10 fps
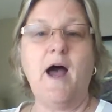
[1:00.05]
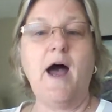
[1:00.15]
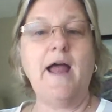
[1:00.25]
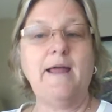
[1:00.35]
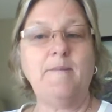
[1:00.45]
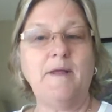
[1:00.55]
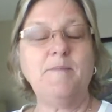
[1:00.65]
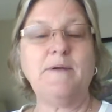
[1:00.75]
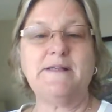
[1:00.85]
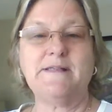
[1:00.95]
I am
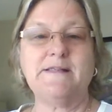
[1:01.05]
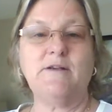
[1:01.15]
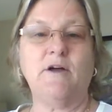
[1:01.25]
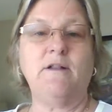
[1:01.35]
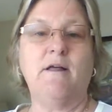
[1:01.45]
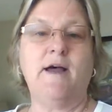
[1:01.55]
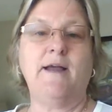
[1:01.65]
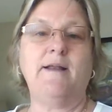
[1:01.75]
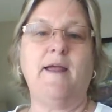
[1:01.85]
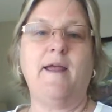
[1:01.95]
in business
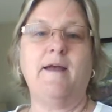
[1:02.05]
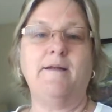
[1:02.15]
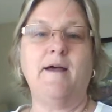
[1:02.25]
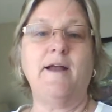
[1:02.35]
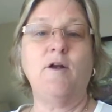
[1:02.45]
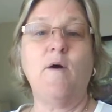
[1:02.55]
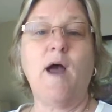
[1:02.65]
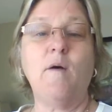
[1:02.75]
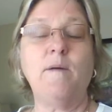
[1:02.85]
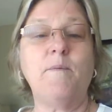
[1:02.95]
online and I know
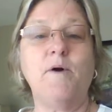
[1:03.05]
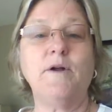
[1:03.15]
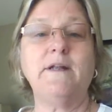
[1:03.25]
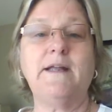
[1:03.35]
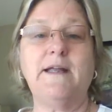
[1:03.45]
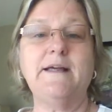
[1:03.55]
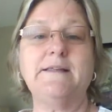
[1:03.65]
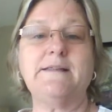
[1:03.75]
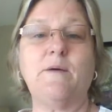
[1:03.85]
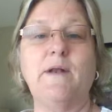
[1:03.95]
how important it
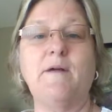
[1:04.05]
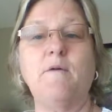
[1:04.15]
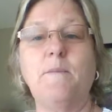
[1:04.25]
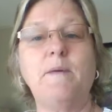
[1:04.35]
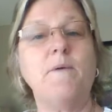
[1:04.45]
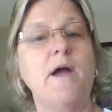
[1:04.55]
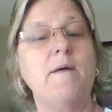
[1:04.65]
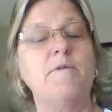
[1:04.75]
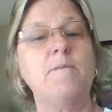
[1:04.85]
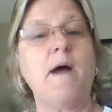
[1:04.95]
is whenever people
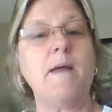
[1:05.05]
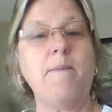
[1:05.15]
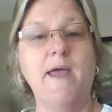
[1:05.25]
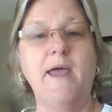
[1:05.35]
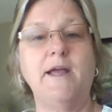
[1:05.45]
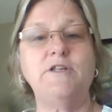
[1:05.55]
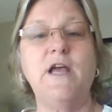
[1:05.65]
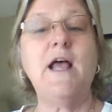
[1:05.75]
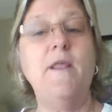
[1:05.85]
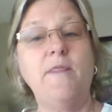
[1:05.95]
come to my page,
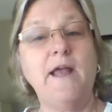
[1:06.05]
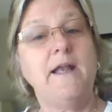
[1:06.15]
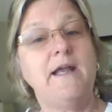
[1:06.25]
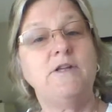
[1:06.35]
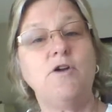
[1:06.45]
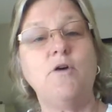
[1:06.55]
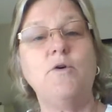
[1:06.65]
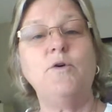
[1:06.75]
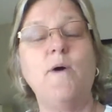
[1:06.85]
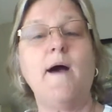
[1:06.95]
they need to know
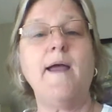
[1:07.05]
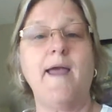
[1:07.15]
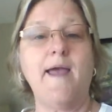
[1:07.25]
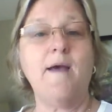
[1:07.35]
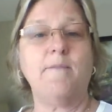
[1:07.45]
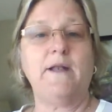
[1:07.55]
who I am.